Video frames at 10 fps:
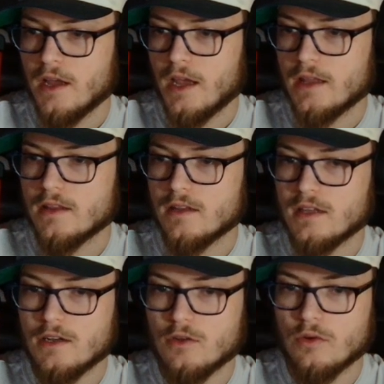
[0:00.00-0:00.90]
and then
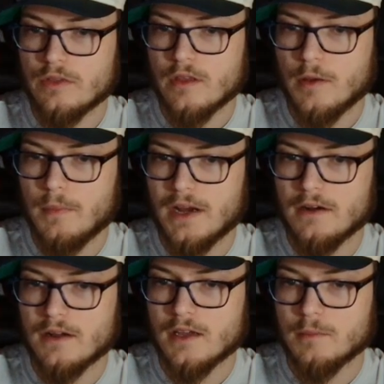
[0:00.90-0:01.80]
the North
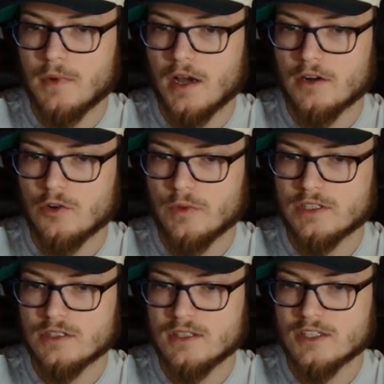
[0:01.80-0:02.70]
American model,
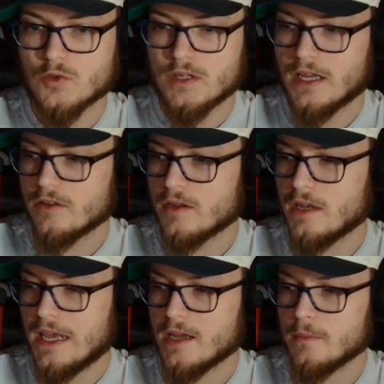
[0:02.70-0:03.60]
which is this one. Now, the
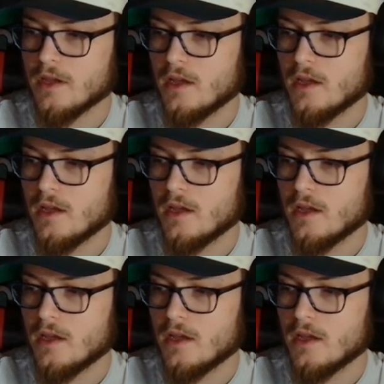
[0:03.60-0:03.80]
NAM,